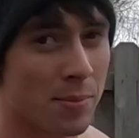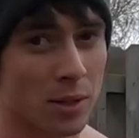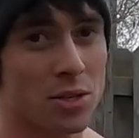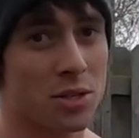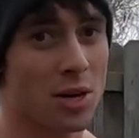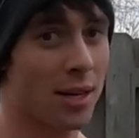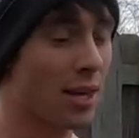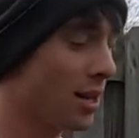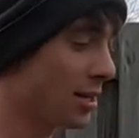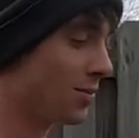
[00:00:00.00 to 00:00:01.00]
build the strength
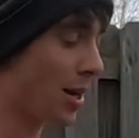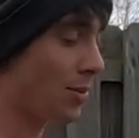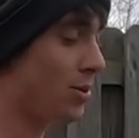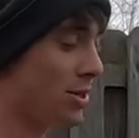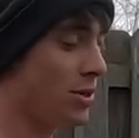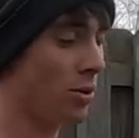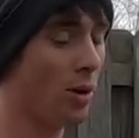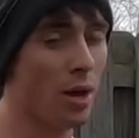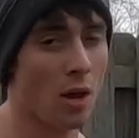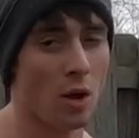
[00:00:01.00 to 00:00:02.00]
to be able to do
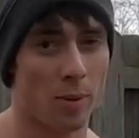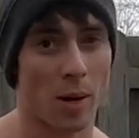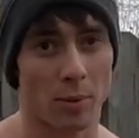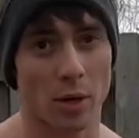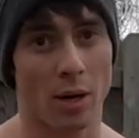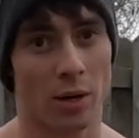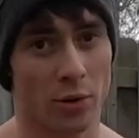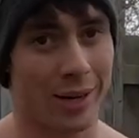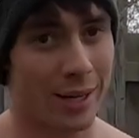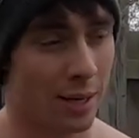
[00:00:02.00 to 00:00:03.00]
proper
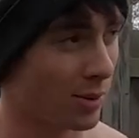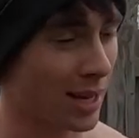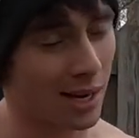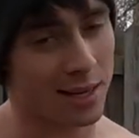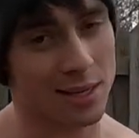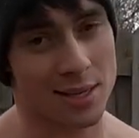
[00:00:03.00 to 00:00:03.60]
Korean dip without any